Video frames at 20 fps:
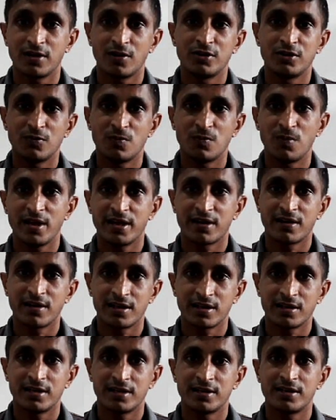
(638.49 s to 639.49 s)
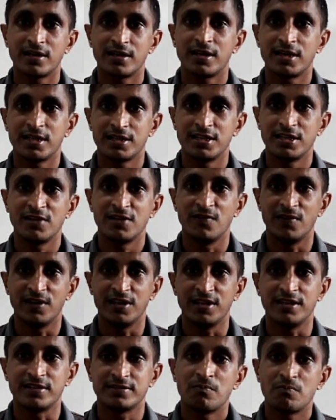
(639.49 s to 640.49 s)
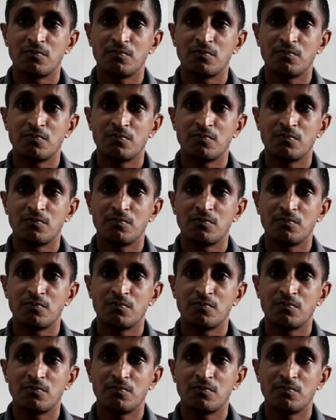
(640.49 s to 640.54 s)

going to play cricket in the evening.